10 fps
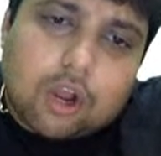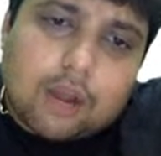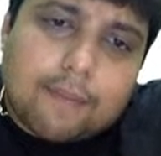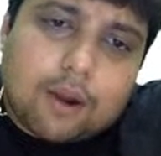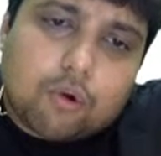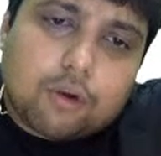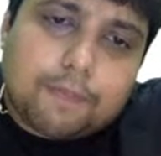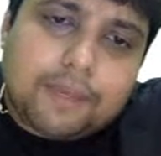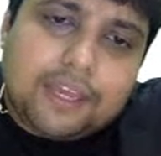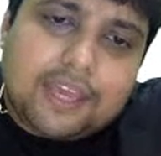about
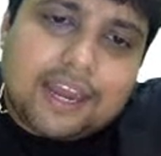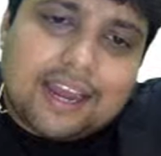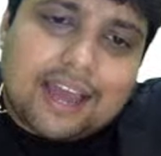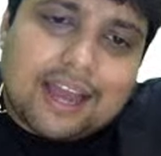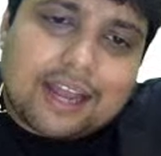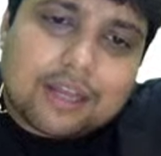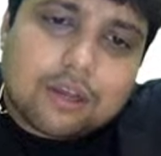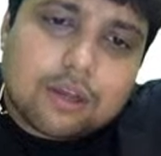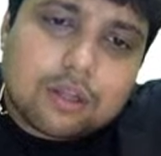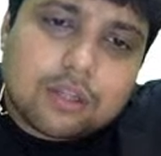PK Nag,
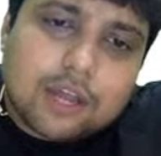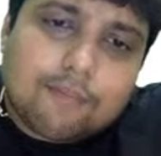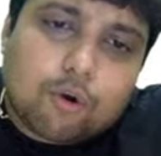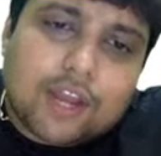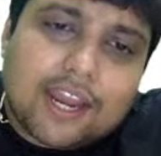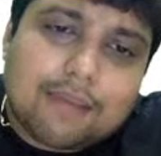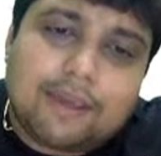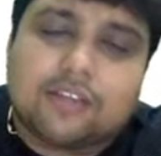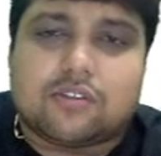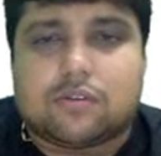
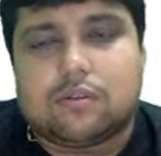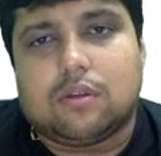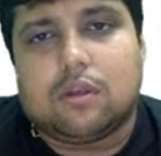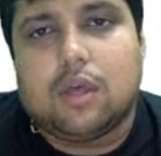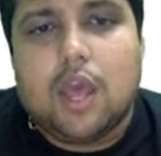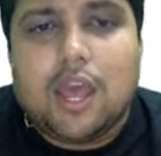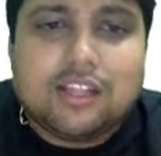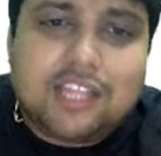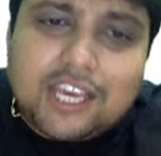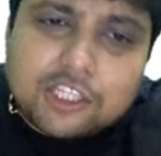thermodynamics,
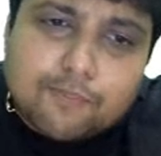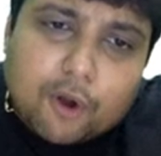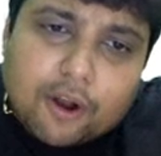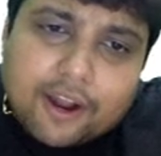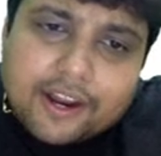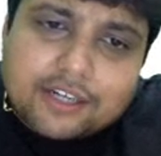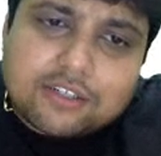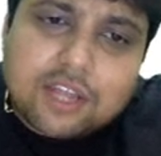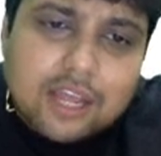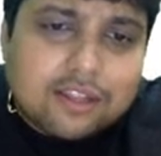these
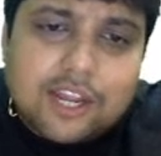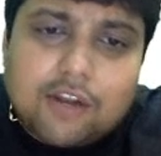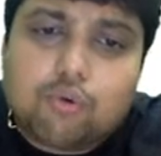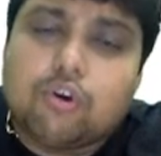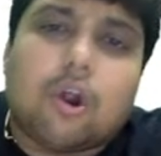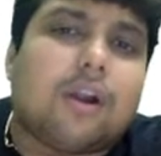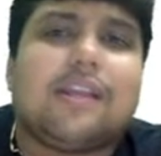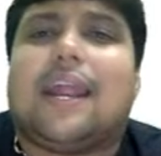products, they do not